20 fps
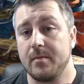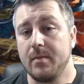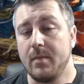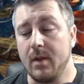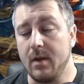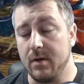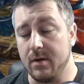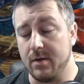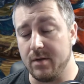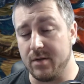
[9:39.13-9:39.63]

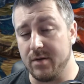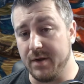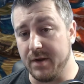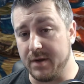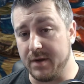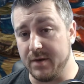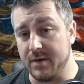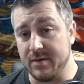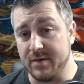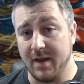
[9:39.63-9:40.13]
so you
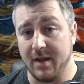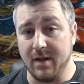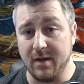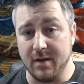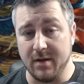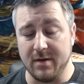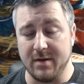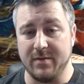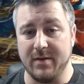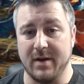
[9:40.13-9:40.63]
can tier your
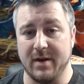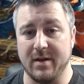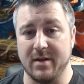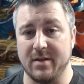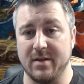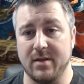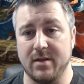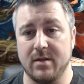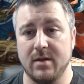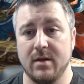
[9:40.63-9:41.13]

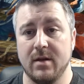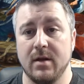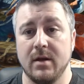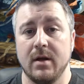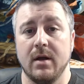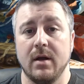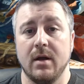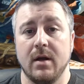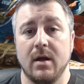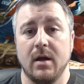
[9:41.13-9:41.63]
defences.
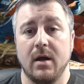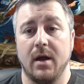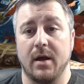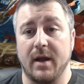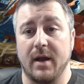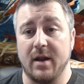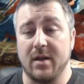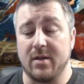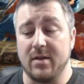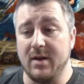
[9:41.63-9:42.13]

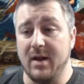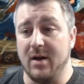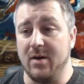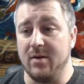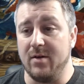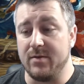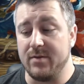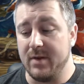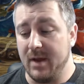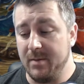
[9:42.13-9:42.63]
Against an
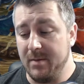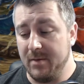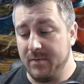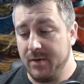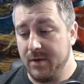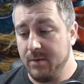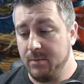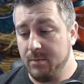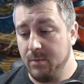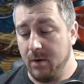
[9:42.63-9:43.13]
Elf team, if
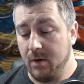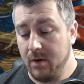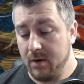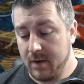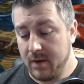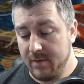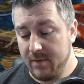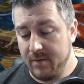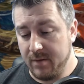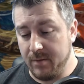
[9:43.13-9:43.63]
you walk
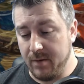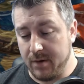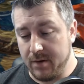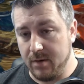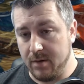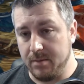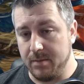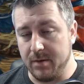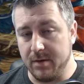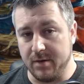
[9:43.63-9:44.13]
everyone
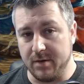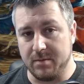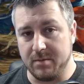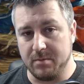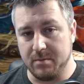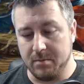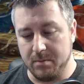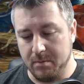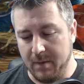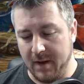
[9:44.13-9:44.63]
up and
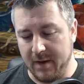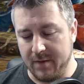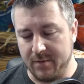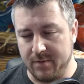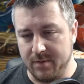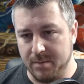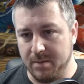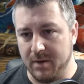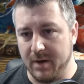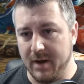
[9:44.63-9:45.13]
match the
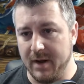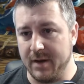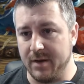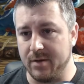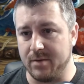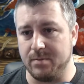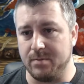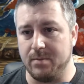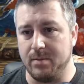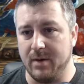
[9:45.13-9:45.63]
players
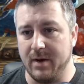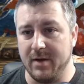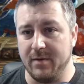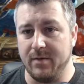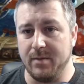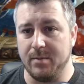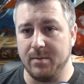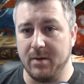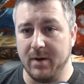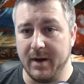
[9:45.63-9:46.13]
player for
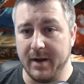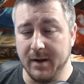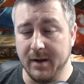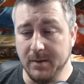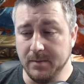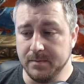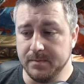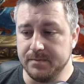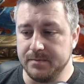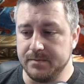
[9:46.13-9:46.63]
player,
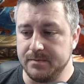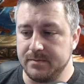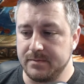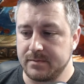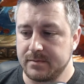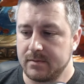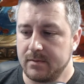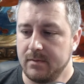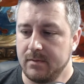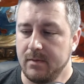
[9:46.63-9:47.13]

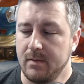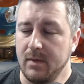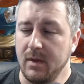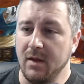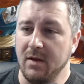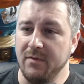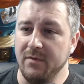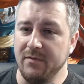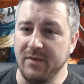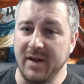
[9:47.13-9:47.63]

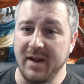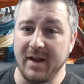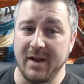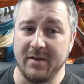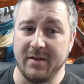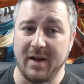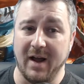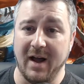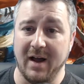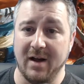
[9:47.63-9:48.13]
they
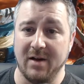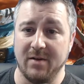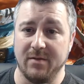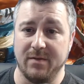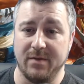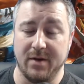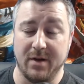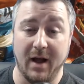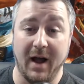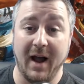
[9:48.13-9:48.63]
have
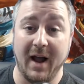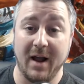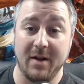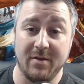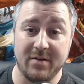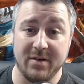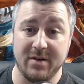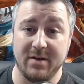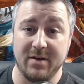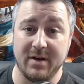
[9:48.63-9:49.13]
a higher
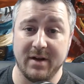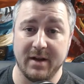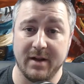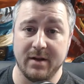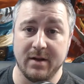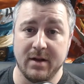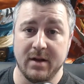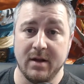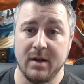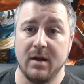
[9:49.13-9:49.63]
agility,
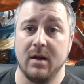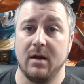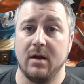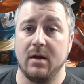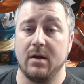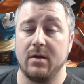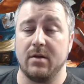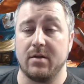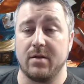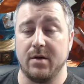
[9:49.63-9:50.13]

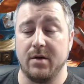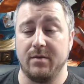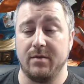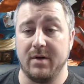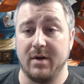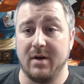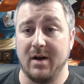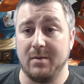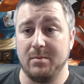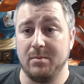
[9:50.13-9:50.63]
so
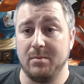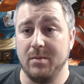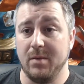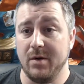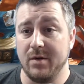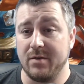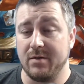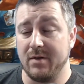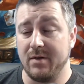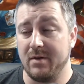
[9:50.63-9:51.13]
they're
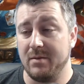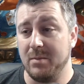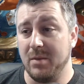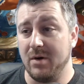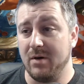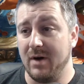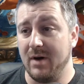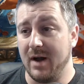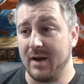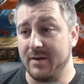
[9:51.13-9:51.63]
much
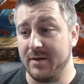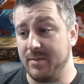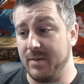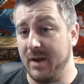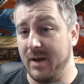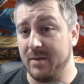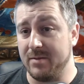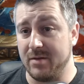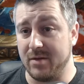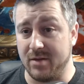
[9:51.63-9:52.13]
more likely to be able
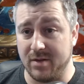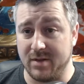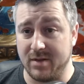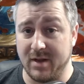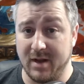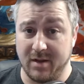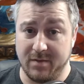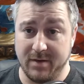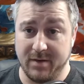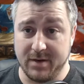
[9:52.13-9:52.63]
to
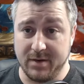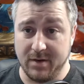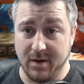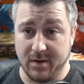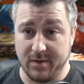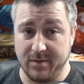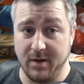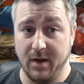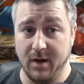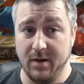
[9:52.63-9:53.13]
successfully
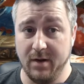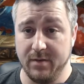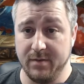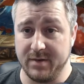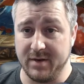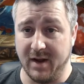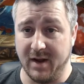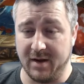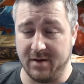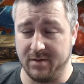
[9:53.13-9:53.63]
dodge out of a
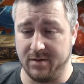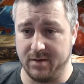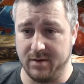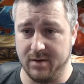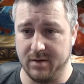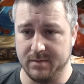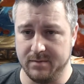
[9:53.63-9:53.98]
tackle zone,